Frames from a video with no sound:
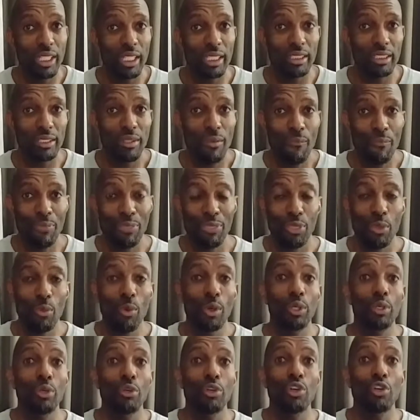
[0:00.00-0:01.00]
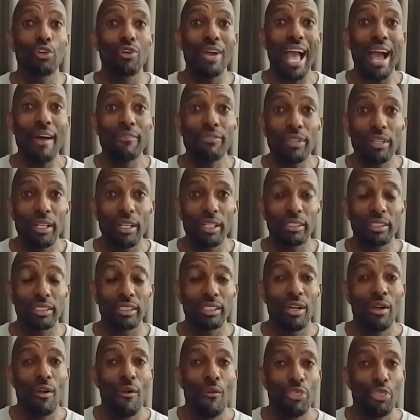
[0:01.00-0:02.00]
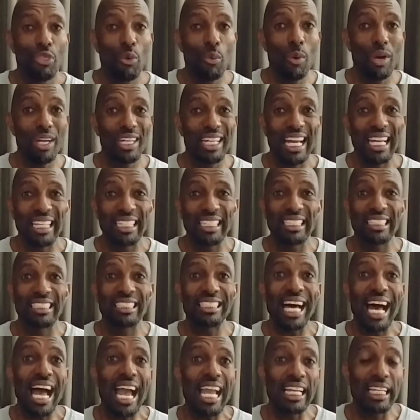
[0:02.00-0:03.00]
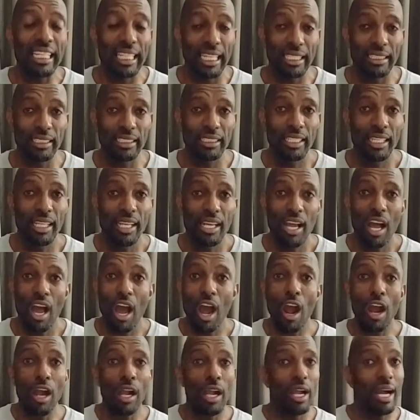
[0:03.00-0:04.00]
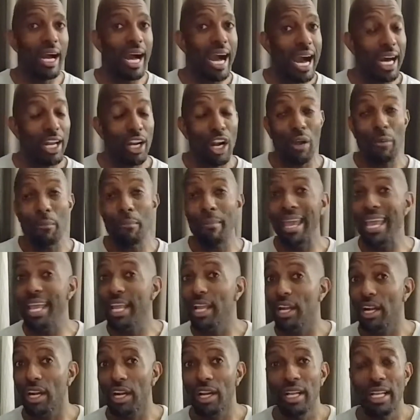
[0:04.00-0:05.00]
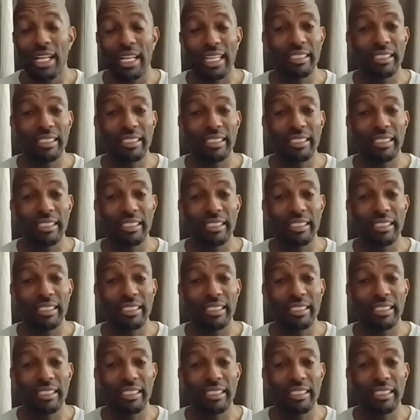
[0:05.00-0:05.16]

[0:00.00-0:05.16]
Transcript: us, the one who crafted us, the one that designed us, our God, our maker.